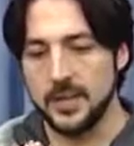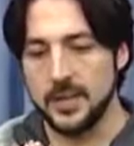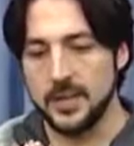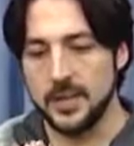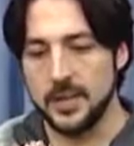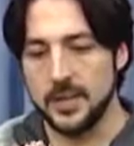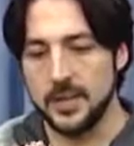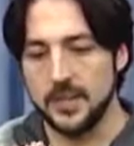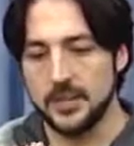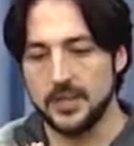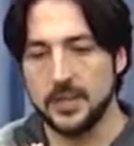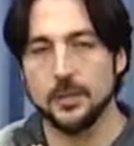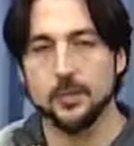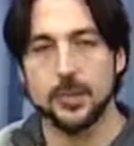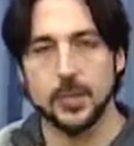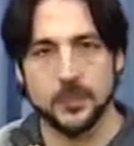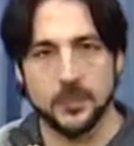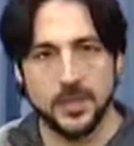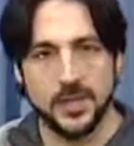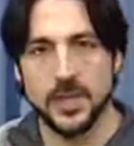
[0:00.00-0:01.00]
And there
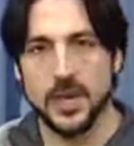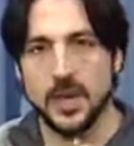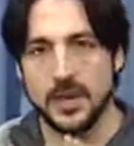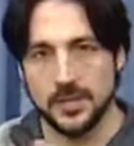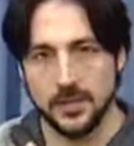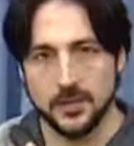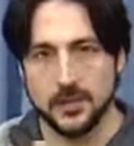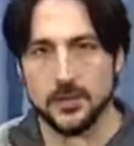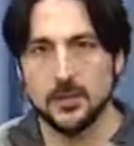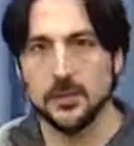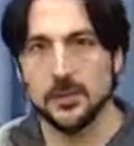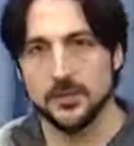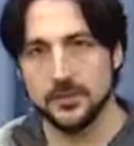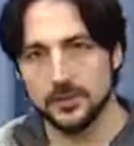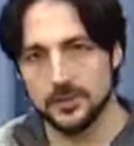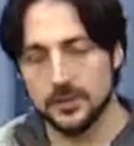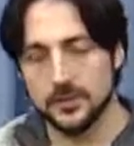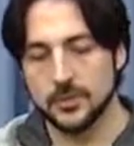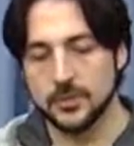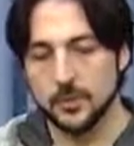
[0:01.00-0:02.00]
will be
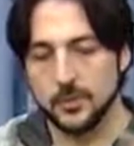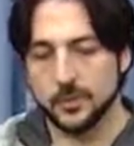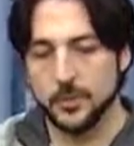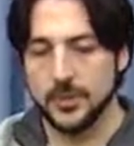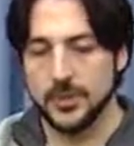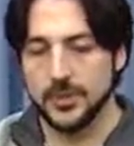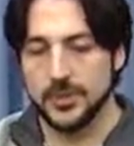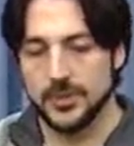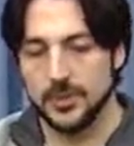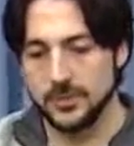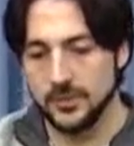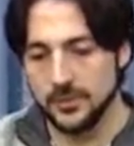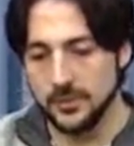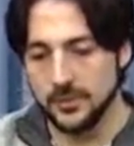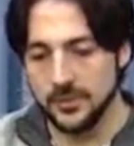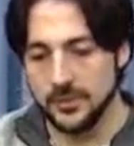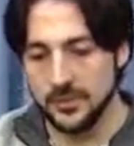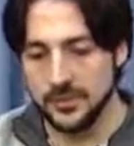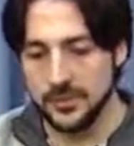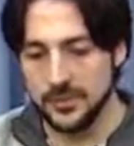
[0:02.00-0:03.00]
articles
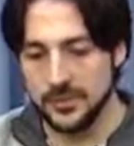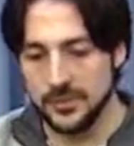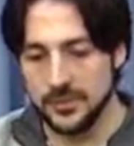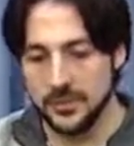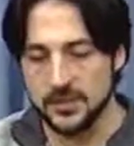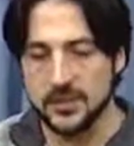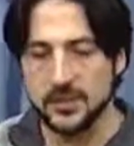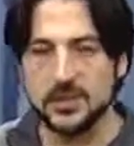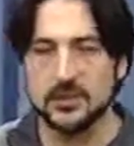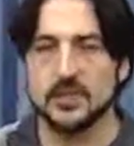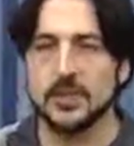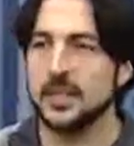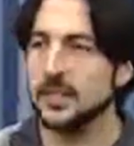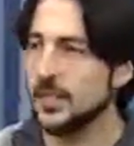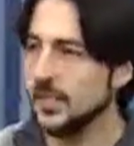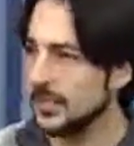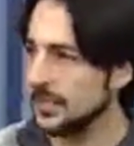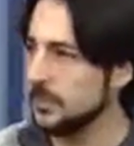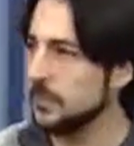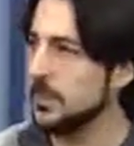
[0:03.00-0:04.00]
comparing these teachings and
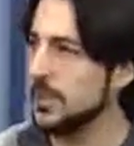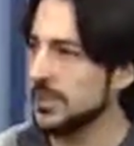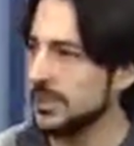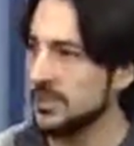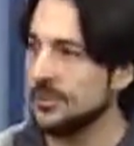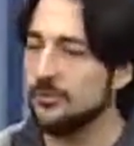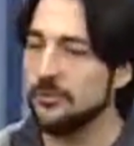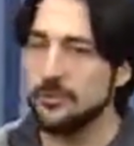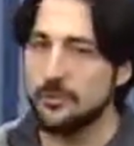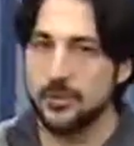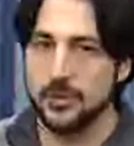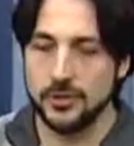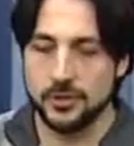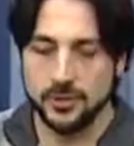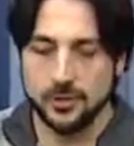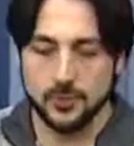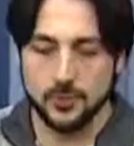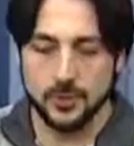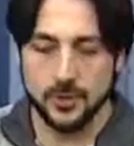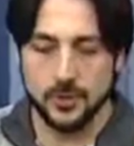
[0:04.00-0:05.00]
explaining
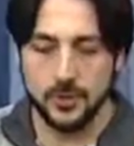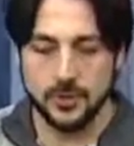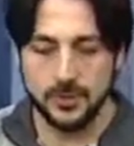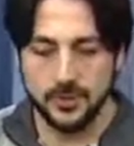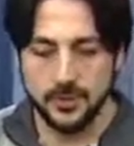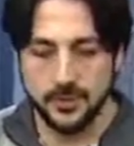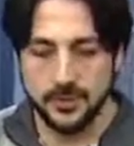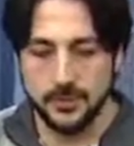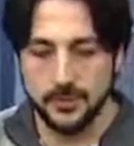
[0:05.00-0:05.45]
further what